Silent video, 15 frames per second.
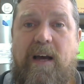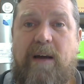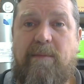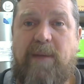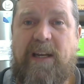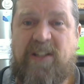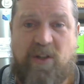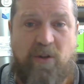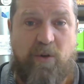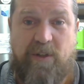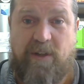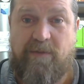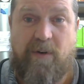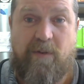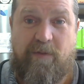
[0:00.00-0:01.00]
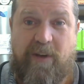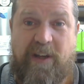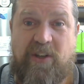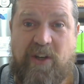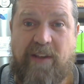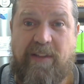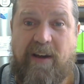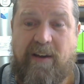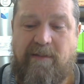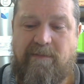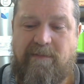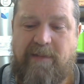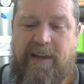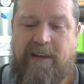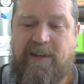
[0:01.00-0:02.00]
exclusive of each other.
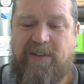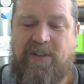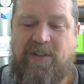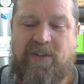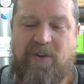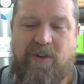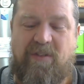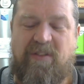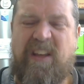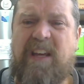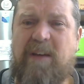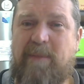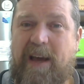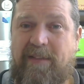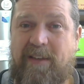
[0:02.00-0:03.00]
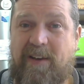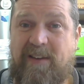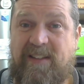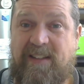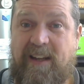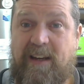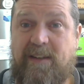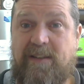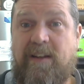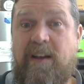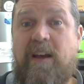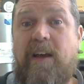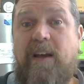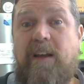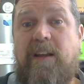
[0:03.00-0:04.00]
And as you sort of think about those
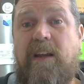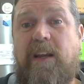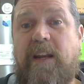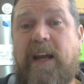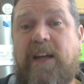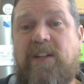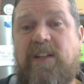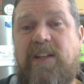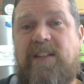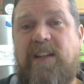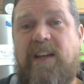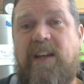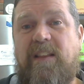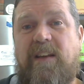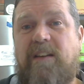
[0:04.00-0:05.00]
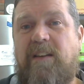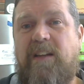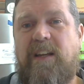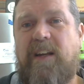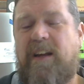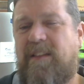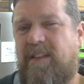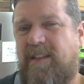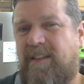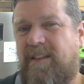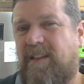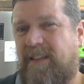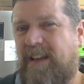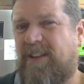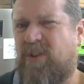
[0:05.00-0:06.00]
things, you can actually see that
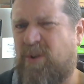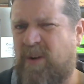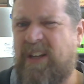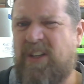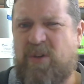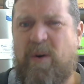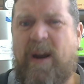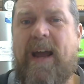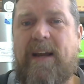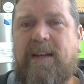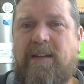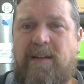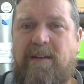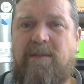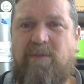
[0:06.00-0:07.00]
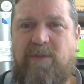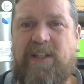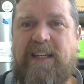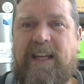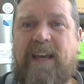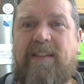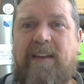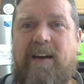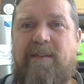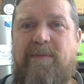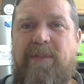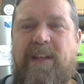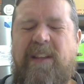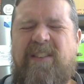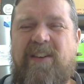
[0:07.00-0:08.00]
that they do interact together.
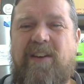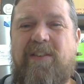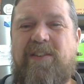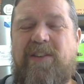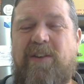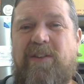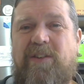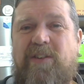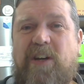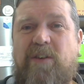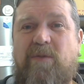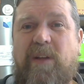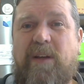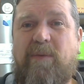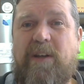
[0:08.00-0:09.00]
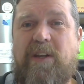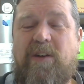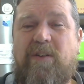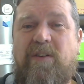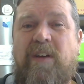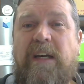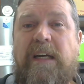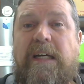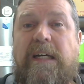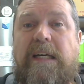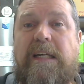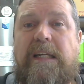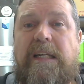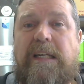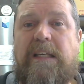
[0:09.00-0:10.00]
So generally, when you're
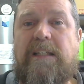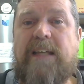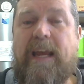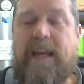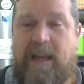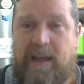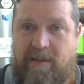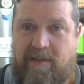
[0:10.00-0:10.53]
taking a